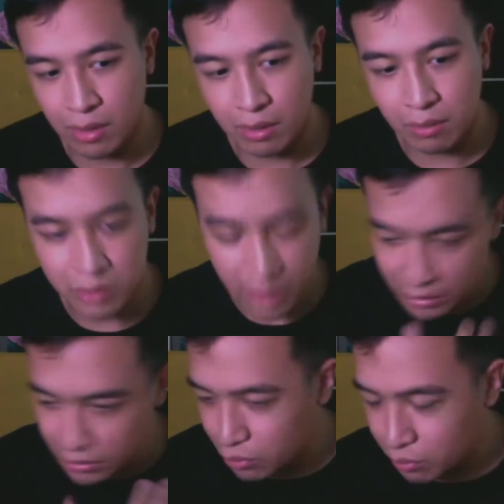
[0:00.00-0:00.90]

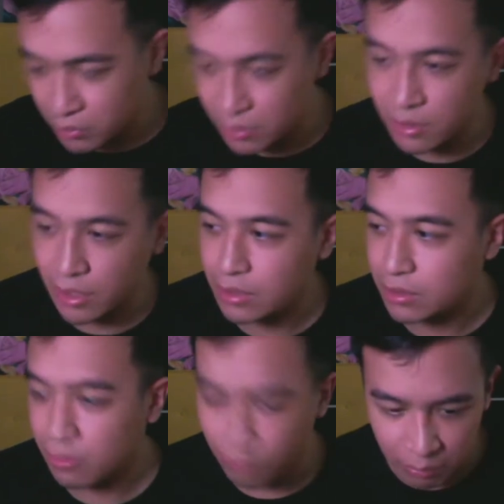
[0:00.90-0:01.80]
Chinese
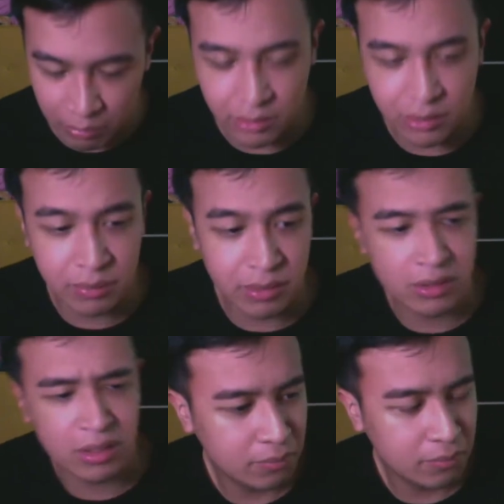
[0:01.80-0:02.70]
representation, feminism and
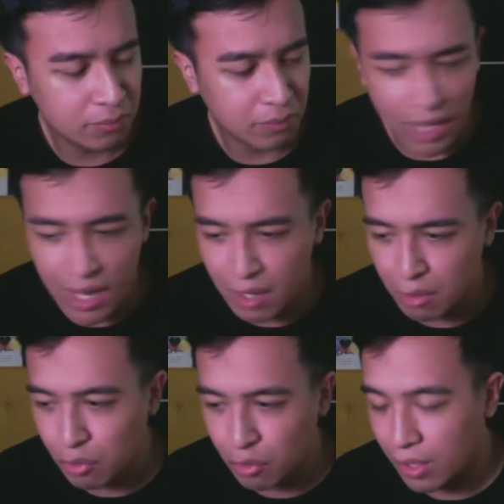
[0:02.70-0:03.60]
stuff. But yeah, I don't
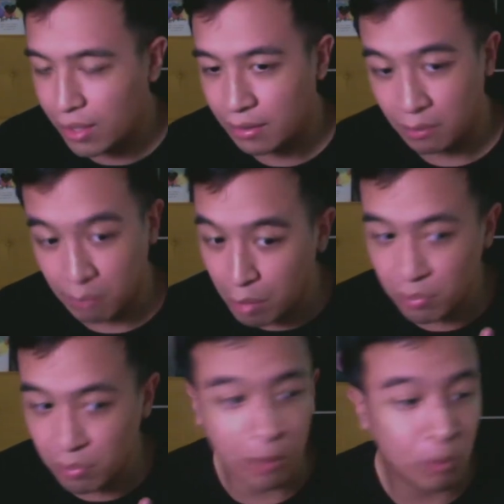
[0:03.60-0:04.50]
know, in my
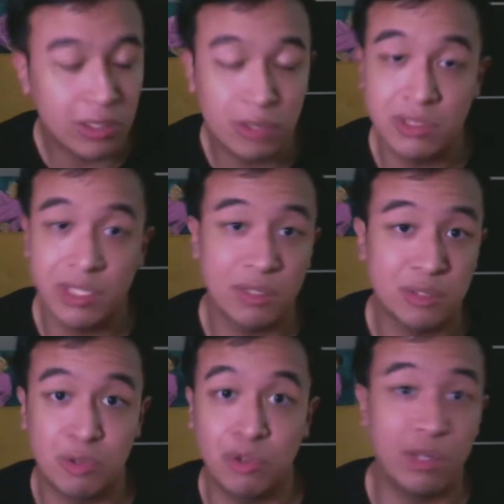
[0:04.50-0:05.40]
opinion, I wanted to tell a
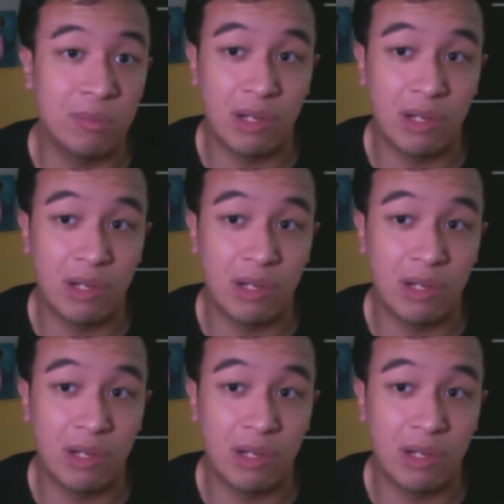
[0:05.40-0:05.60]
story about